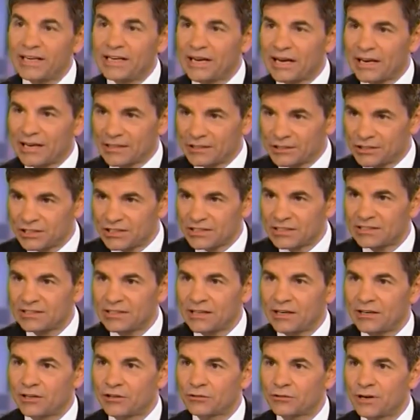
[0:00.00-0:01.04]
should be, as just as
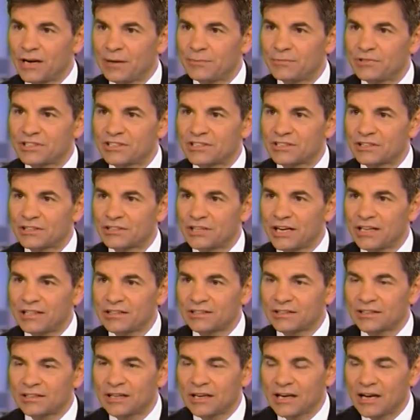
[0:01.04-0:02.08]
Senator Graham just
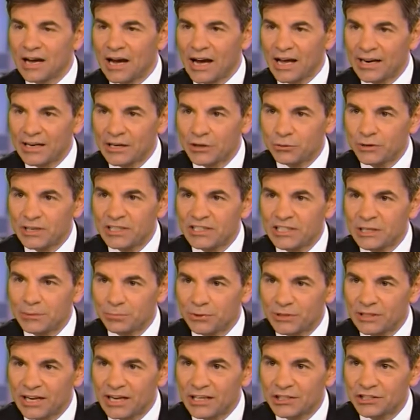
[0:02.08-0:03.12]
suggested, on
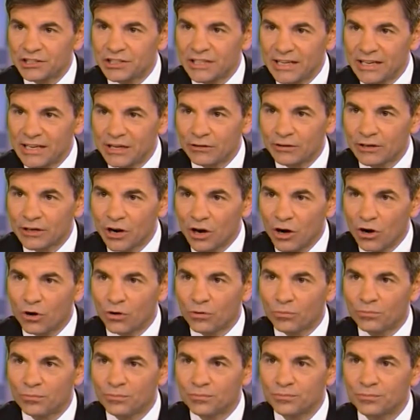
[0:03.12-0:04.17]
increasing production here at
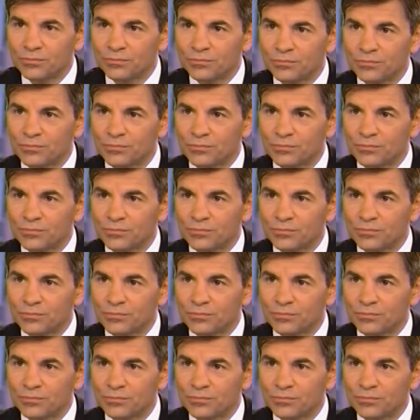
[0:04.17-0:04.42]
home.